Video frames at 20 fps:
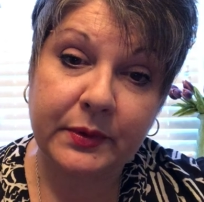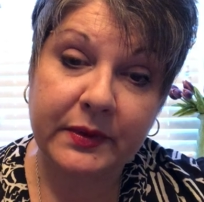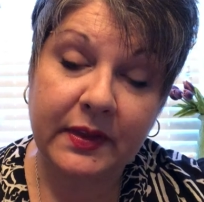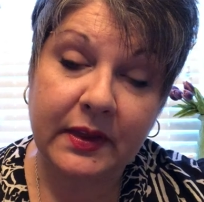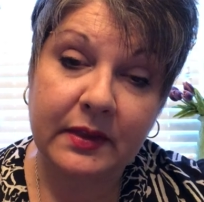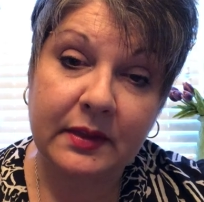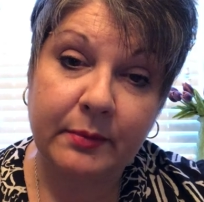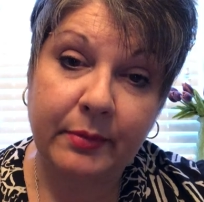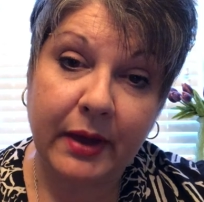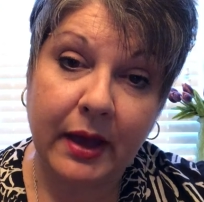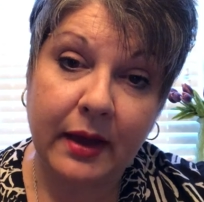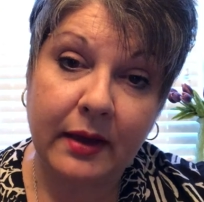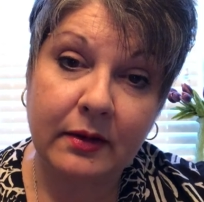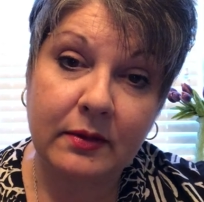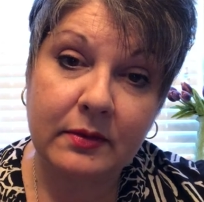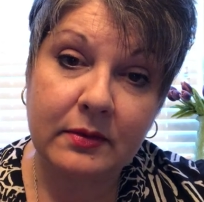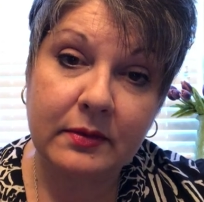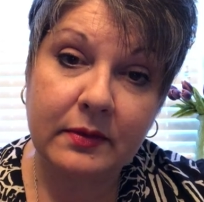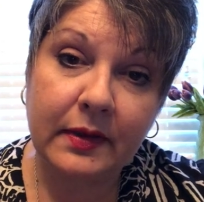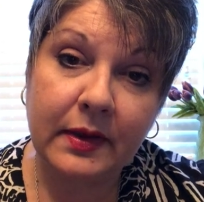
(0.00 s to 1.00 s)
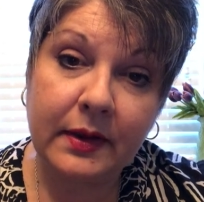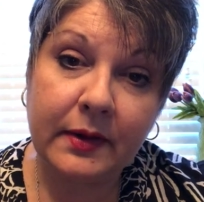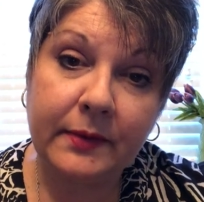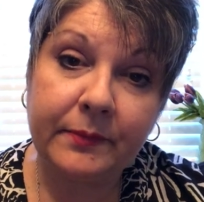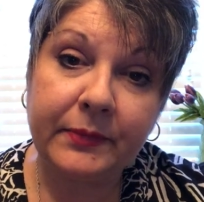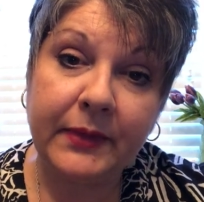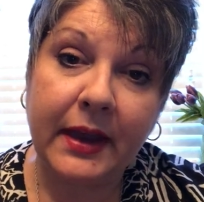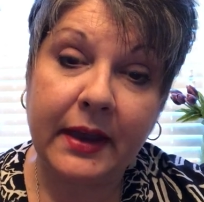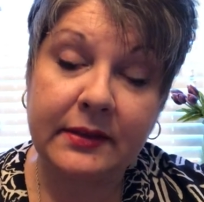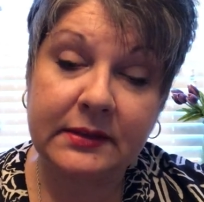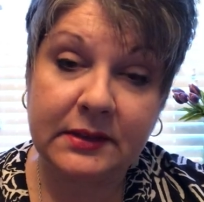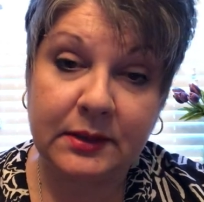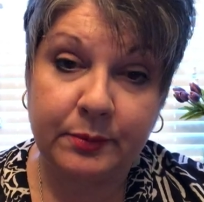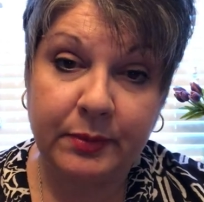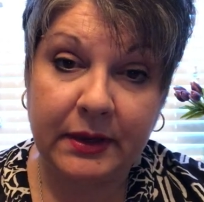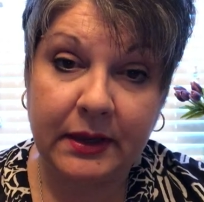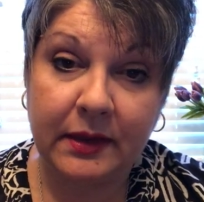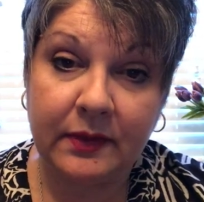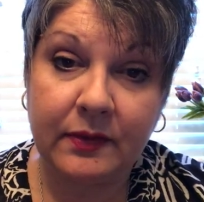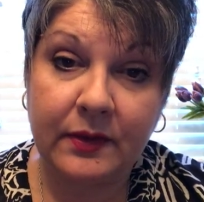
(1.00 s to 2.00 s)
within the bottle has to
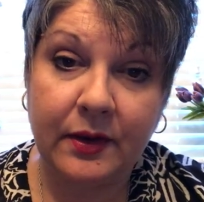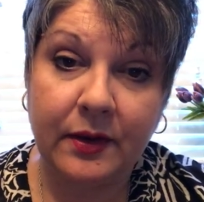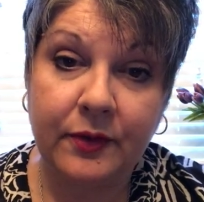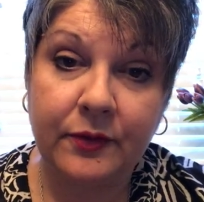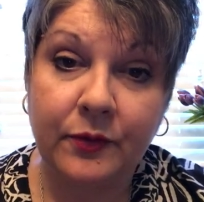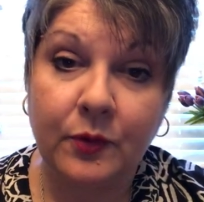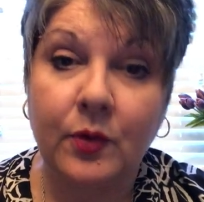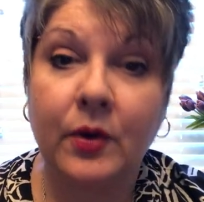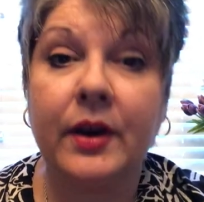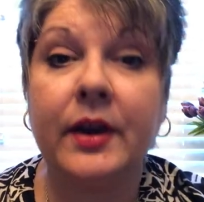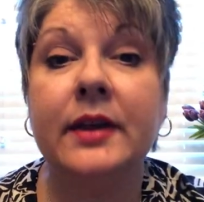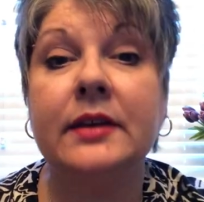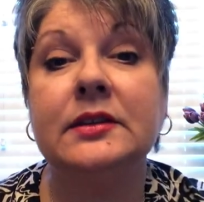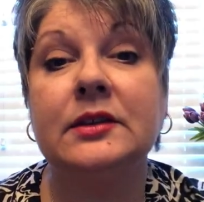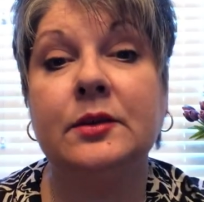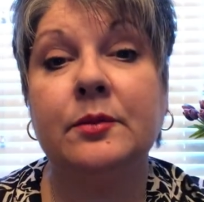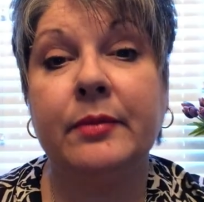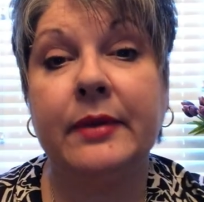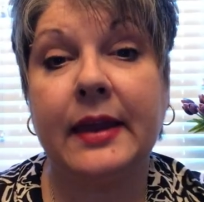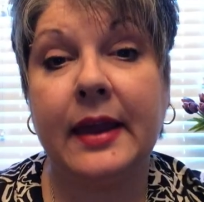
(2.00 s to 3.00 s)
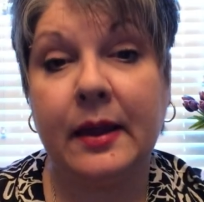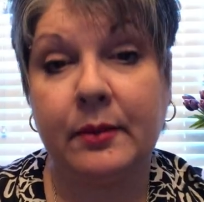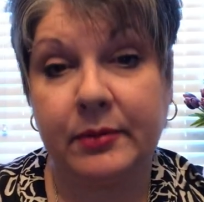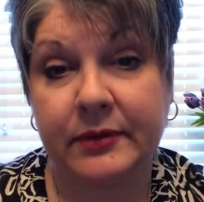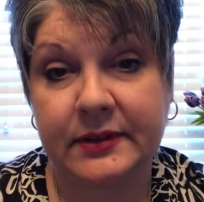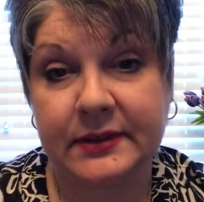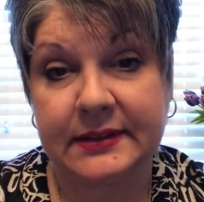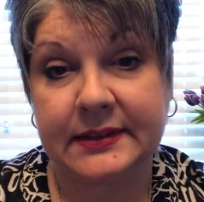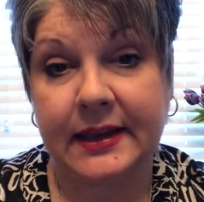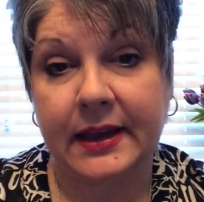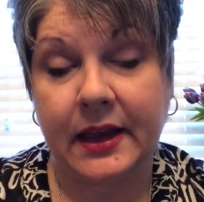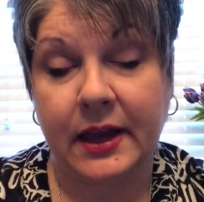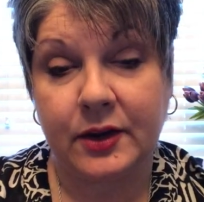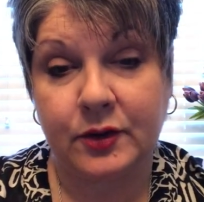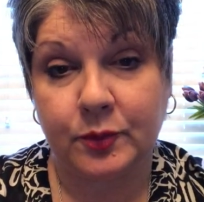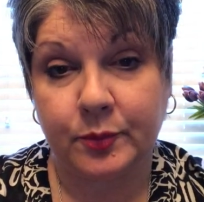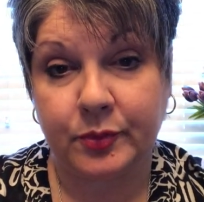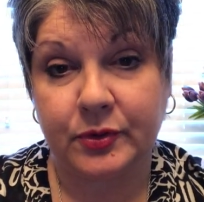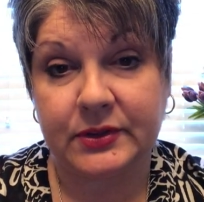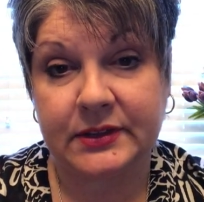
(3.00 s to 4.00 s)
be in there for it to be able to say
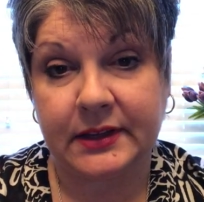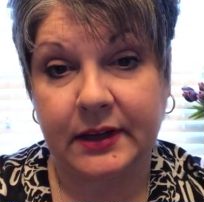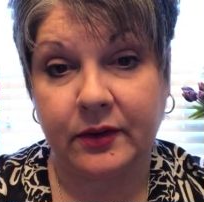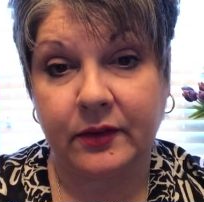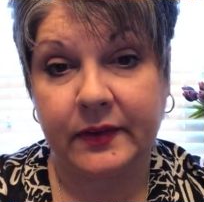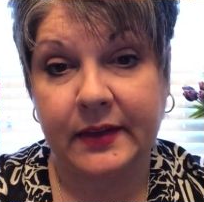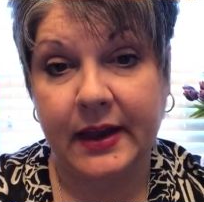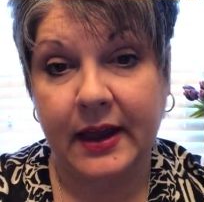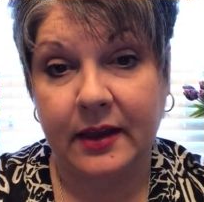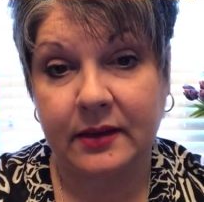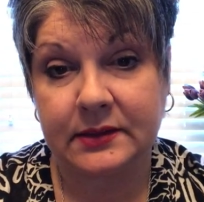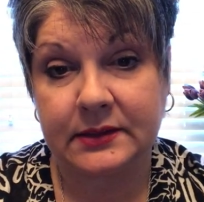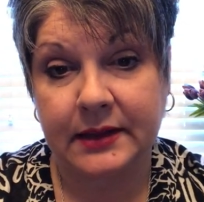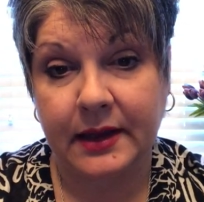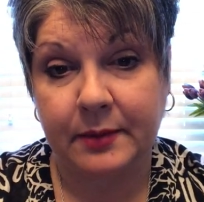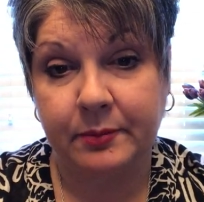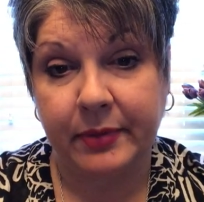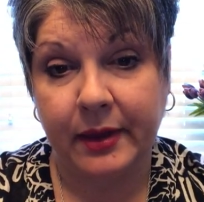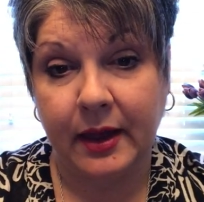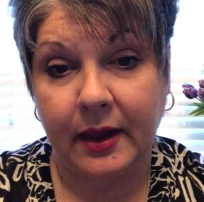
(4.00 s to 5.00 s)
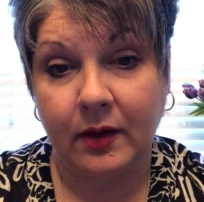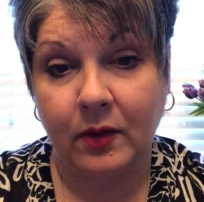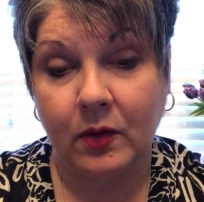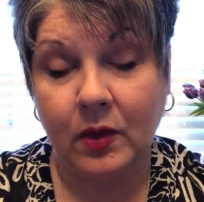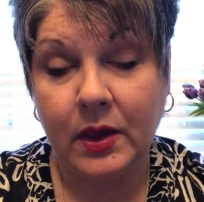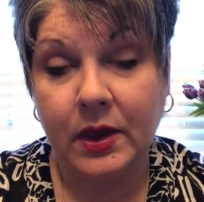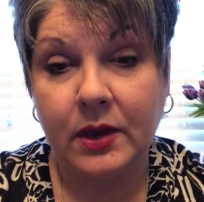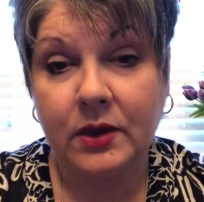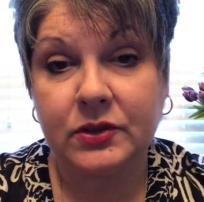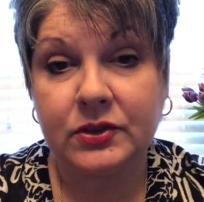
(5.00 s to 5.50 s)
100% on the outside bottle.